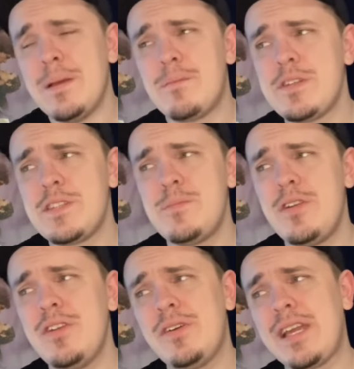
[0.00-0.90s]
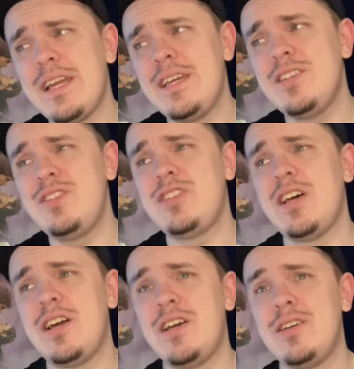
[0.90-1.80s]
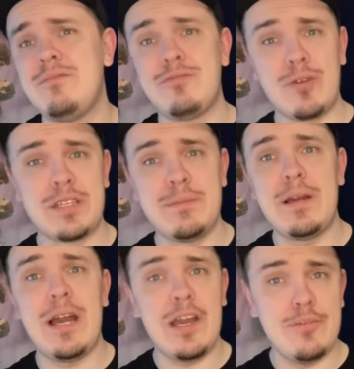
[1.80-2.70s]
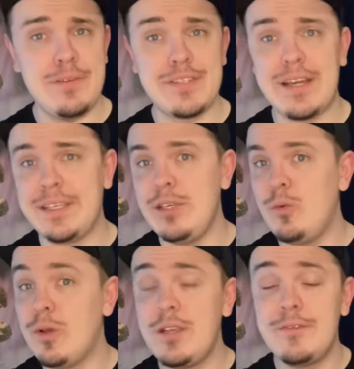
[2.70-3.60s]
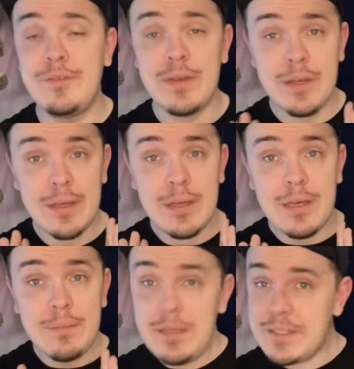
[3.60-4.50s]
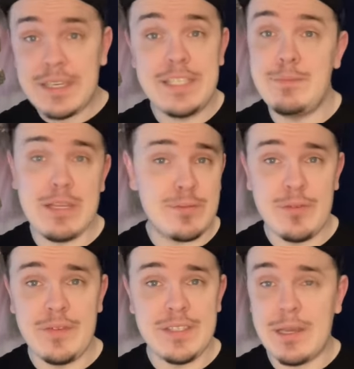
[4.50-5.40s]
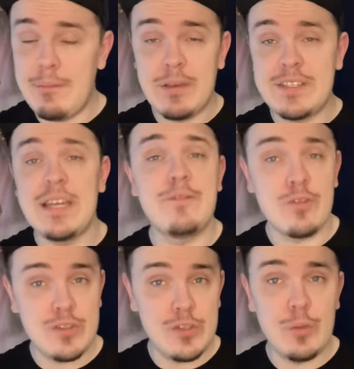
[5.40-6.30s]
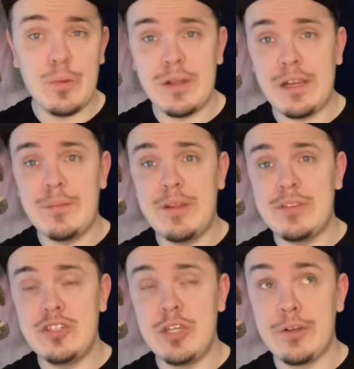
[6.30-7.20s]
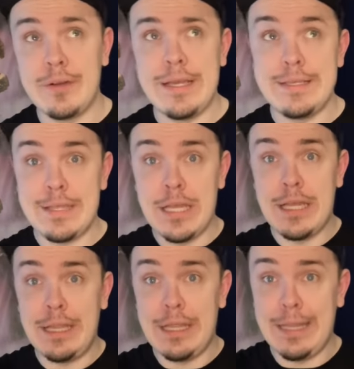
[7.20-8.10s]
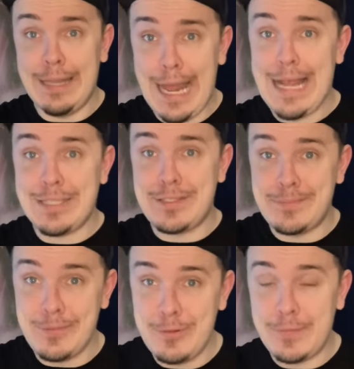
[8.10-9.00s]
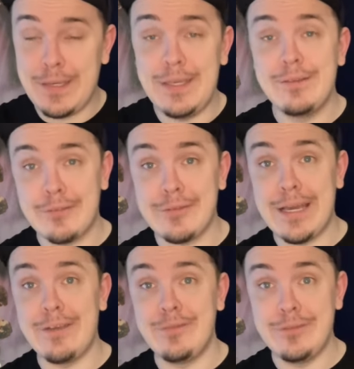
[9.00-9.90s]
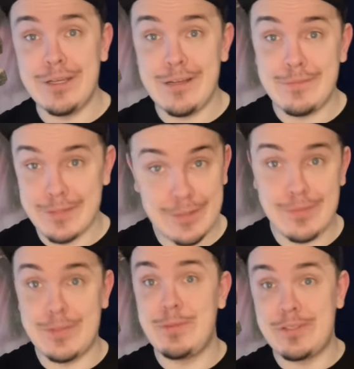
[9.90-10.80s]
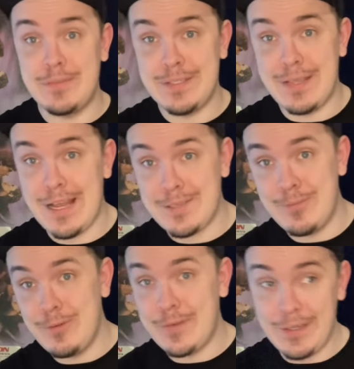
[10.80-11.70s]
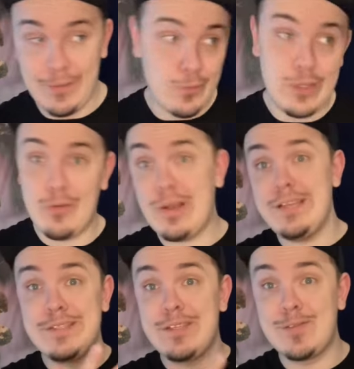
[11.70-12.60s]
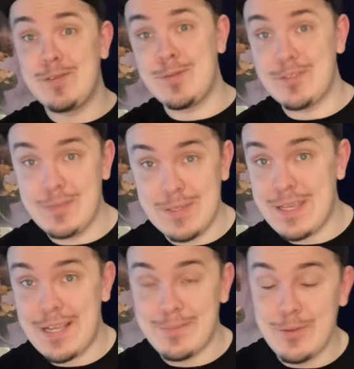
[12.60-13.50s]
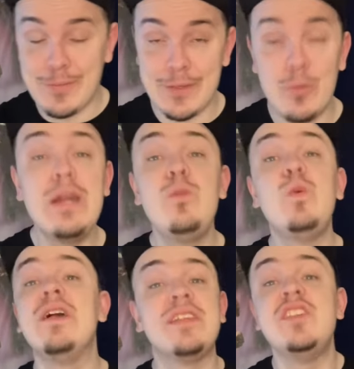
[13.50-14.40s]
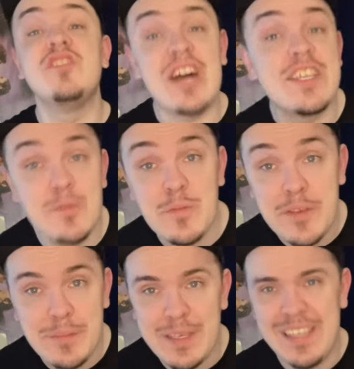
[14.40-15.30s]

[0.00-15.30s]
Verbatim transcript: Princess Mononoke is uh, directed by Hayao Miyazaki, one of Miyazaki's best movies. I'm excited for his new one coming out this year. His last movie, for that a few times. This was supposed to be his last movie. The Wind Rises is supposed to be his last movie. When will his last movie be?